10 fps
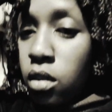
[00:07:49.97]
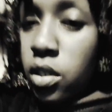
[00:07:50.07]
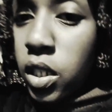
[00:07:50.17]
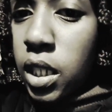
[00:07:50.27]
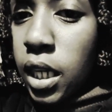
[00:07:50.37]

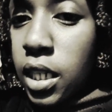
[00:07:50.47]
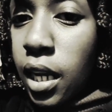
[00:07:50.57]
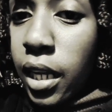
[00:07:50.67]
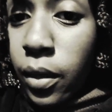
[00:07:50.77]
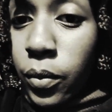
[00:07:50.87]
start
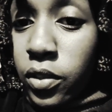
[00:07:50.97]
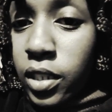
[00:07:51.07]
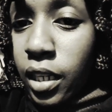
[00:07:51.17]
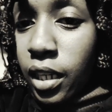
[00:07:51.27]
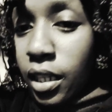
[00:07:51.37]
like
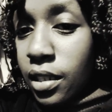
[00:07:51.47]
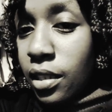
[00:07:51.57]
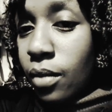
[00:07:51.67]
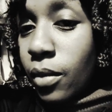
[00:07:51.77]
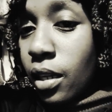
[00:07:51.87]

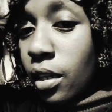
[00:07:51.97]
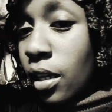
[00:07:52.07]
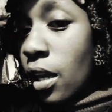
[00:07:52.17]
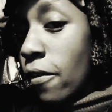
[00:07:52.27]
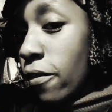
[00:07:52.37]
moisturizing. My
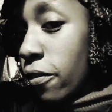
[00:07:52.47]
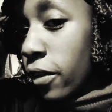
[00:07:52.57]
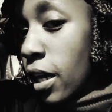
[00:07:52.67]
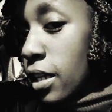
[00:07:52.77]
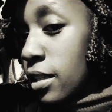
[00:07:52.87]

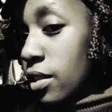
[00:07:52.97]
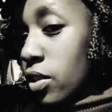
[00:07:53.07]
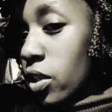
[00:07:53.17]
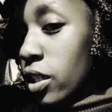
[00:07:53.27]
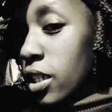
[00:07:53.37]
face is
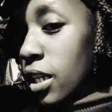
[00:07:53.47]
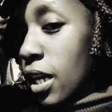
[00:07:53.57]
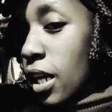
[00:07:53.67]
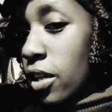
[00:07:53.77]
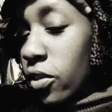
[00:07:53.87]
so
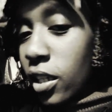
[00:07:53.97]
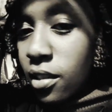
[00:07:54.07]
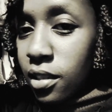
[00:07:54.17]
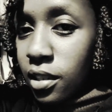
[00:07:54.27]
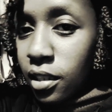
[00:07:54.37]
dry, you can
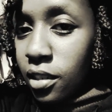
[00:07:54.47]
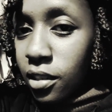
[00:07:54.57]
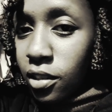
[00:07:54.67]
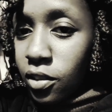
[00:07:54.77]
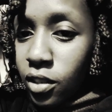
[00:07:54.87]
see it
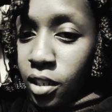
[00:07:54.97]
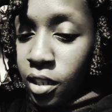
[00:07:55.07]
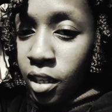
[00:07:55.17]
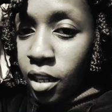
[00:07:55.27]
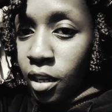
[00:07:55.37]
just
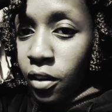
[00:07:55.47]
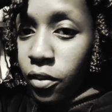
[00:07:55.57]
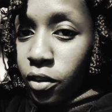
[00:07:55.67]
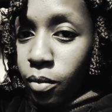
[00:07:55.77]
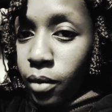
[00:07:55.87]

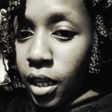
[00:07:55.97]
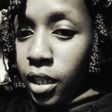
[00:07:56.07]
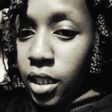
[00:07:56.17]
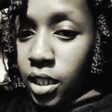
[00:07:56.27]
from like